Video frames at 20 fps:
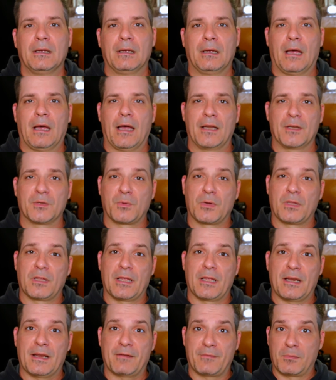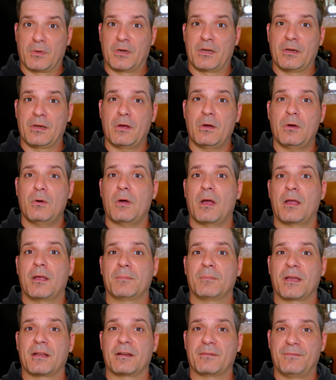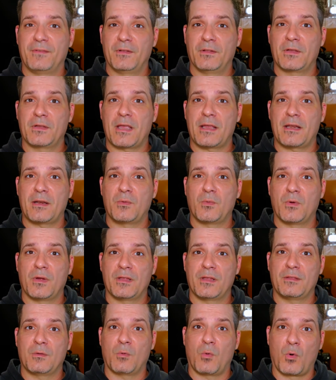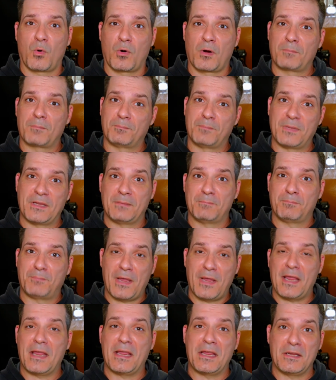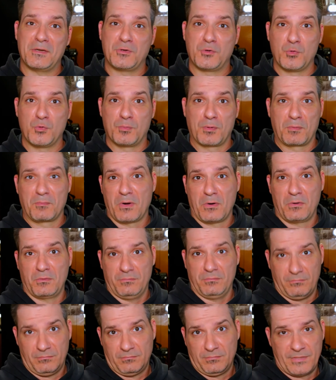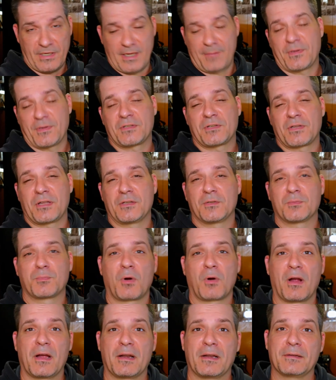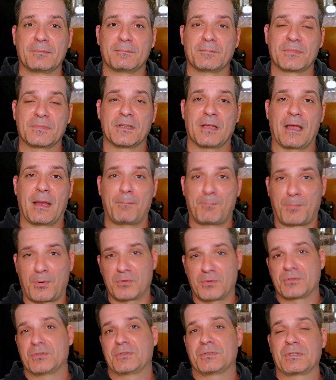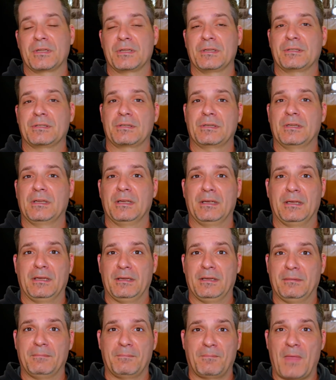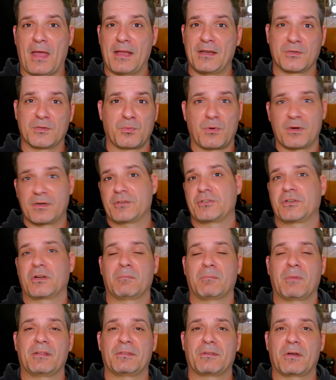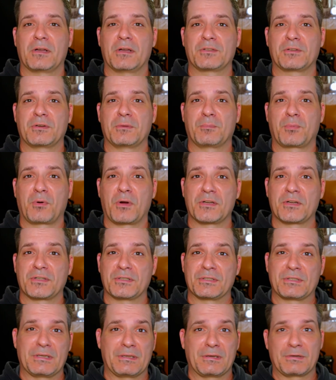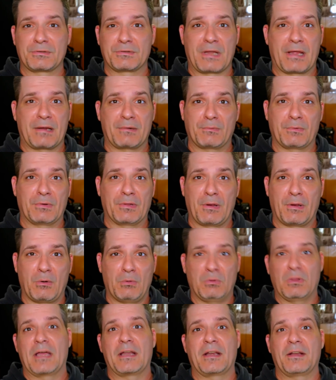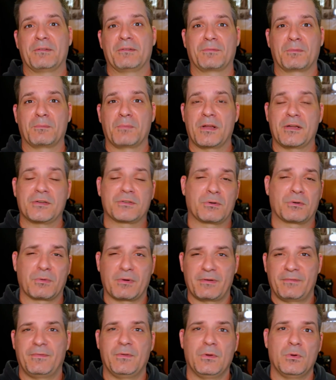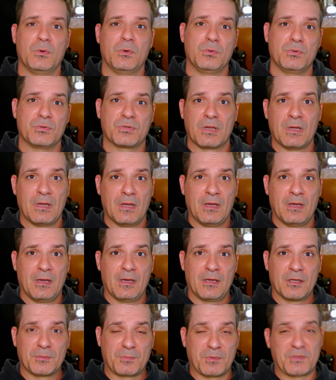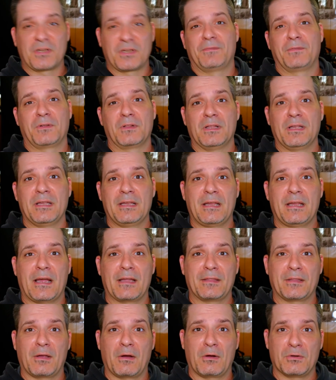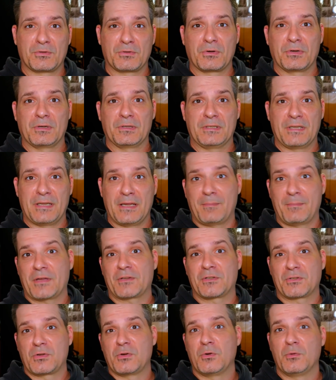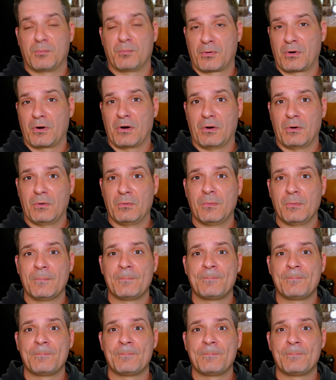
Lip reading: I just want to let everybody know I am not affiliated with or I'm being paid to promote DMXKing's product. I purchased this and I just wanted to share my thoughts and impressions, seeing there's not really a whole lot of information or reviews, specifically on the Ultra DMX2 Pro.